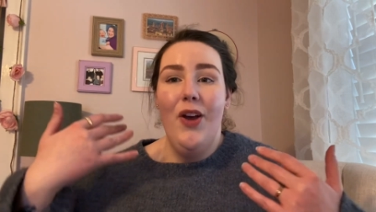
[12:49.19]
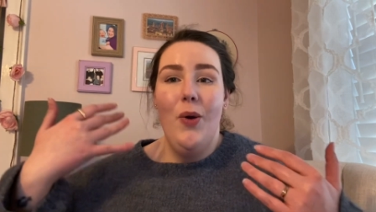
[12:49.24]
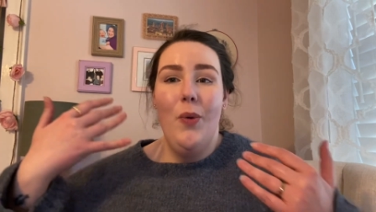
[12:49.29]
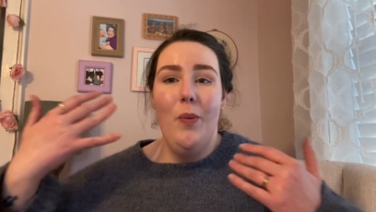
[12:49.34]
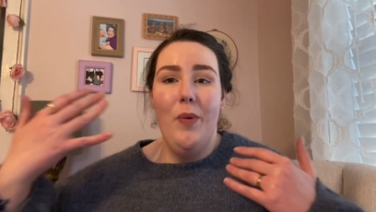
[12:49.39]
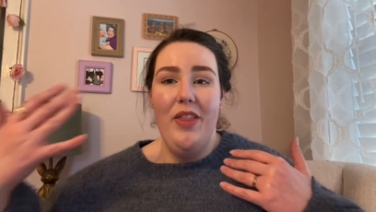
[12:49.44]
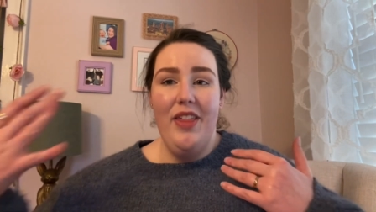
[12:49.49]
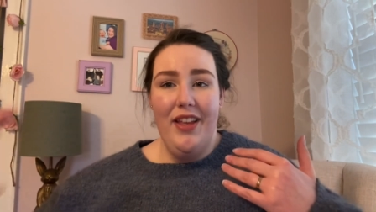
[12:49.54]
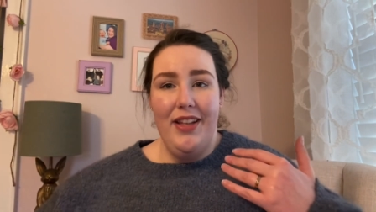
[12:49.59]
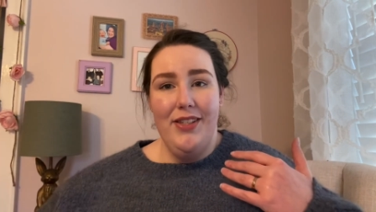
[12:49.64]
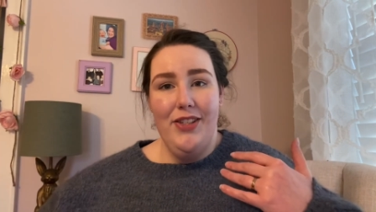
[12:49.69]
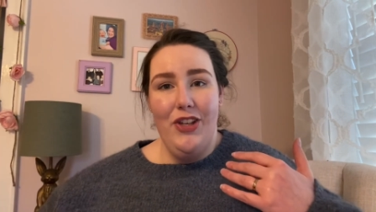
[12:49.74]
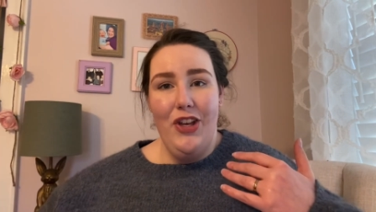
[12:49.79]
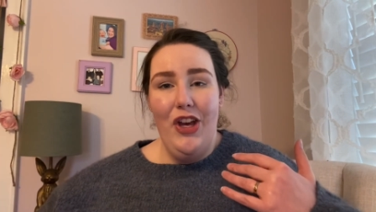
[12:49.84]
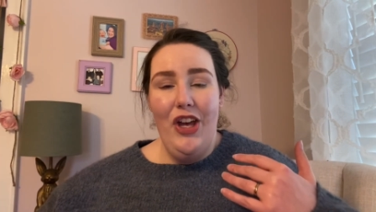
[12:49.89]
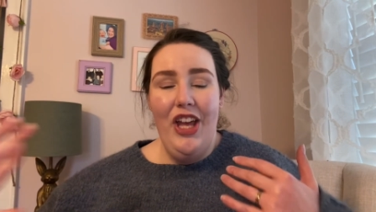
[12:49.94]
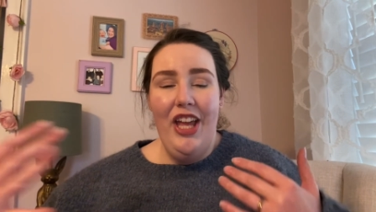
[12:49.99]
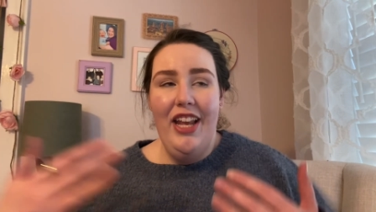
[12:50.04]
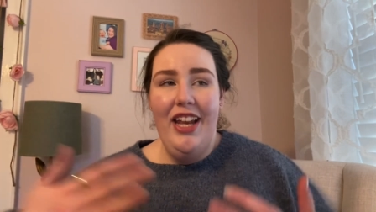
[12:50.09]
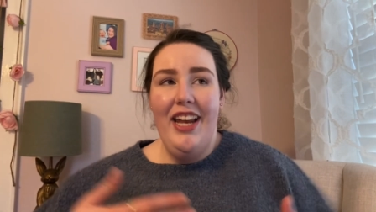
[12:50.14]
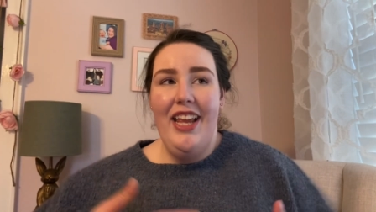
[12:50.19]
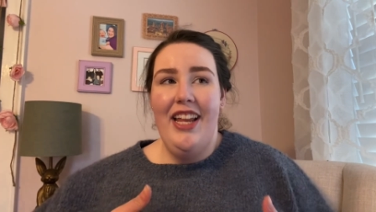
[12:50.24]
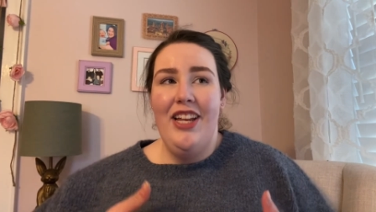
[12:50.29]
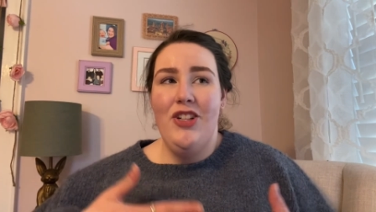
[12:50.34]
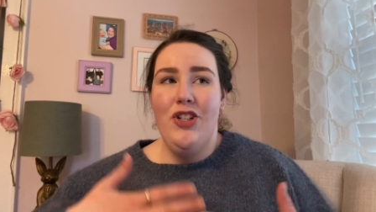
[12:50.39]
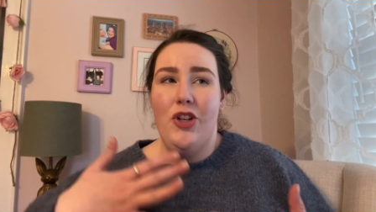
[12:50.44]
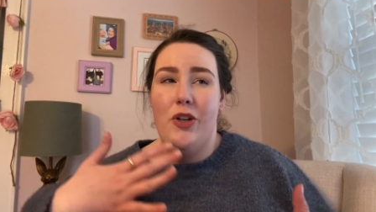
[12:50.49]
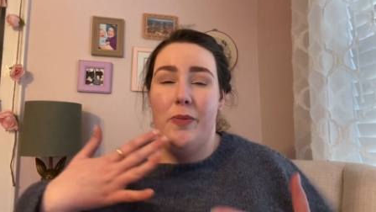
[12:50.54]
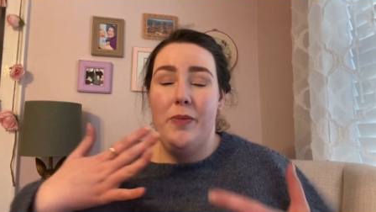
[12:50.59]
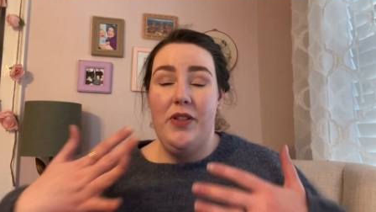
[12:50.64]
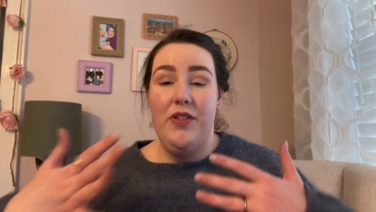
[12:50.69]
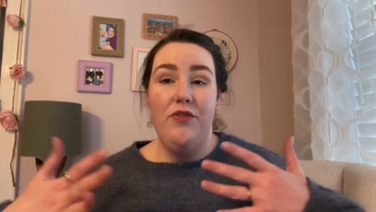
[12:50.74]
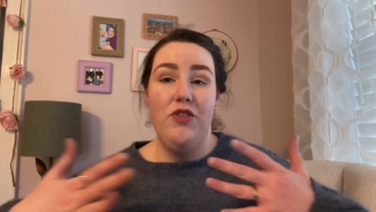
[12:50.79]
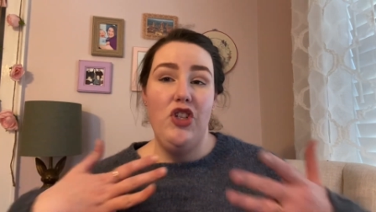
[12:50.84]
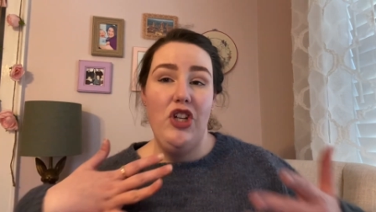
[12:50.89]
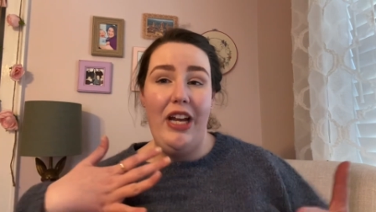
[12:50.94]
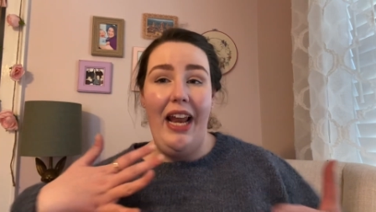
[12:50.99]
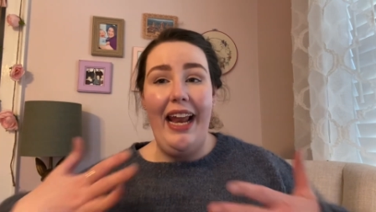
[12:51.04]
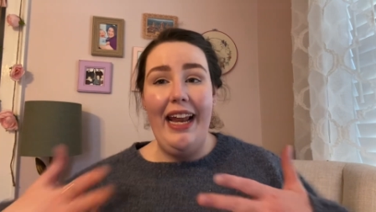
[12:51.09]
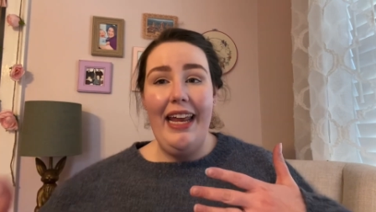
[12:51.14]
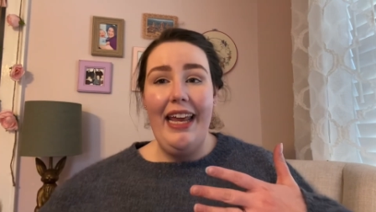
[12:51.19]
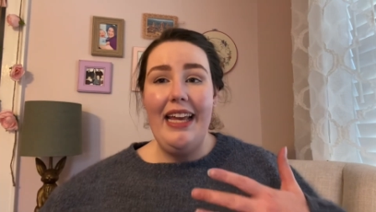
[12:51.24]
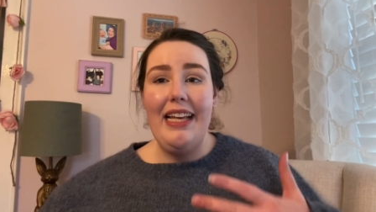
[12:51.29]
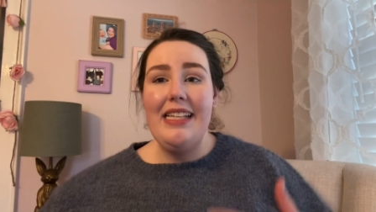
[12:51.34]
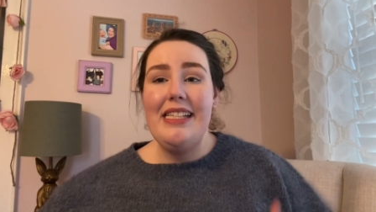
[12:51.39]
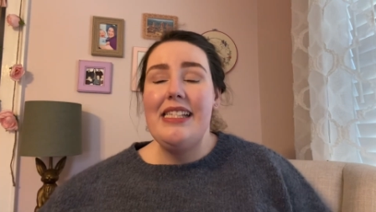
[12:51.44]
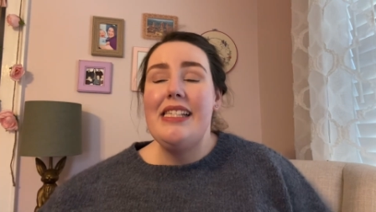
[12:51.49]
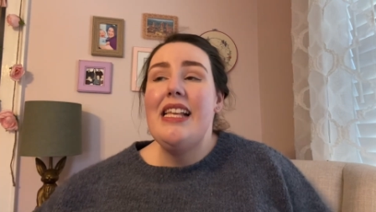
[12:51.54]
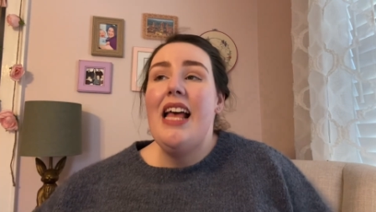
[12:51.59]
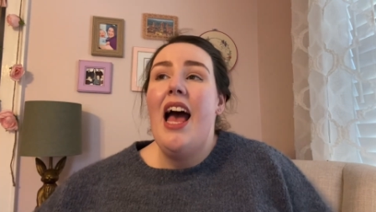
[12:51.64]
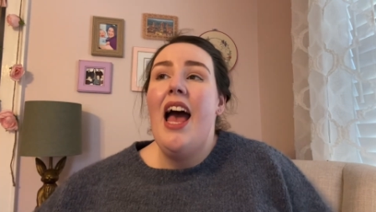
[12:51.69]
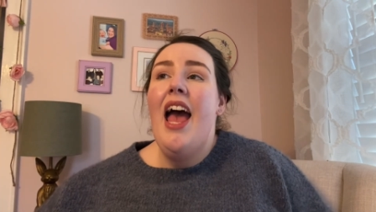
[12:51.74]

with his good in terms of genetics